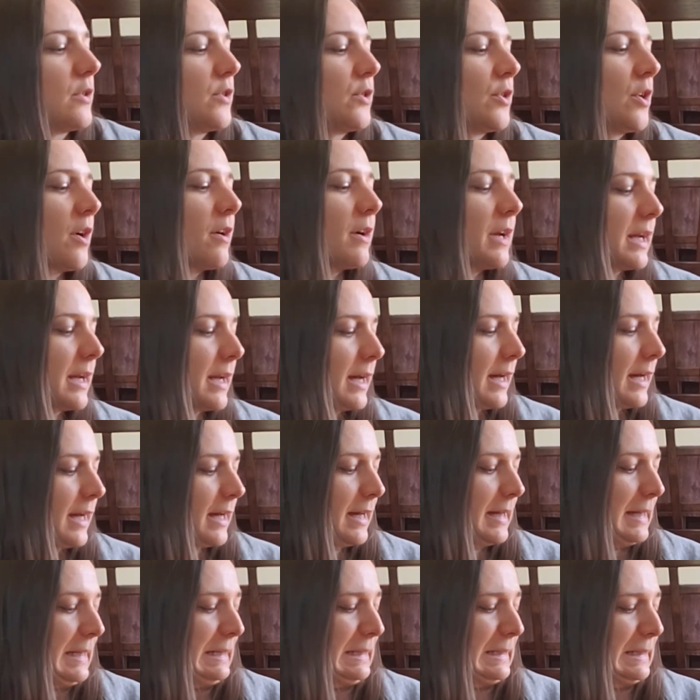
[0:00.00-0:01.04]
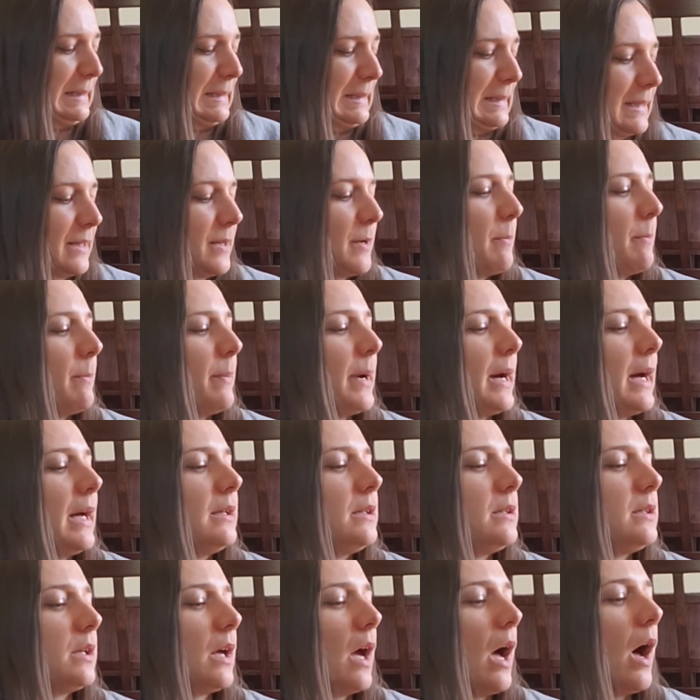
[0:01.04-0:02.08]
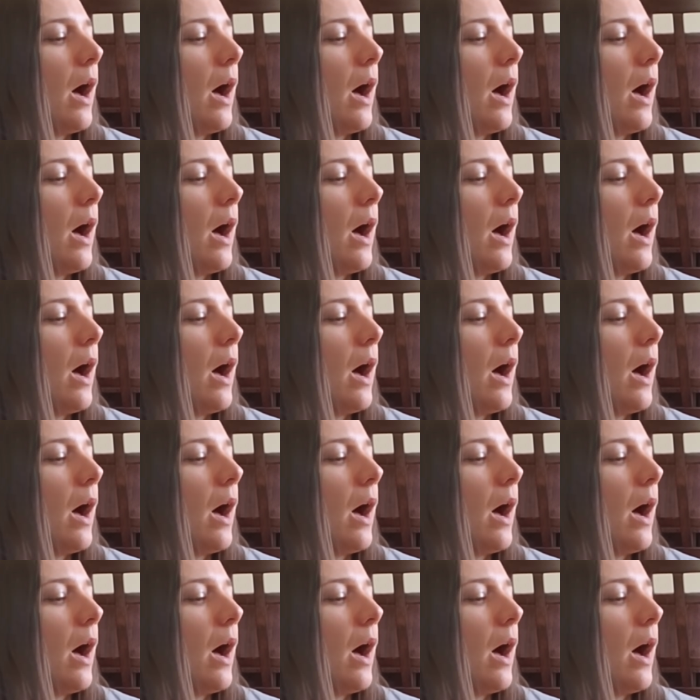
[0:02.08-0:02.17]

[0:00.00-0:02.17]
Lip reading: sorry guys, but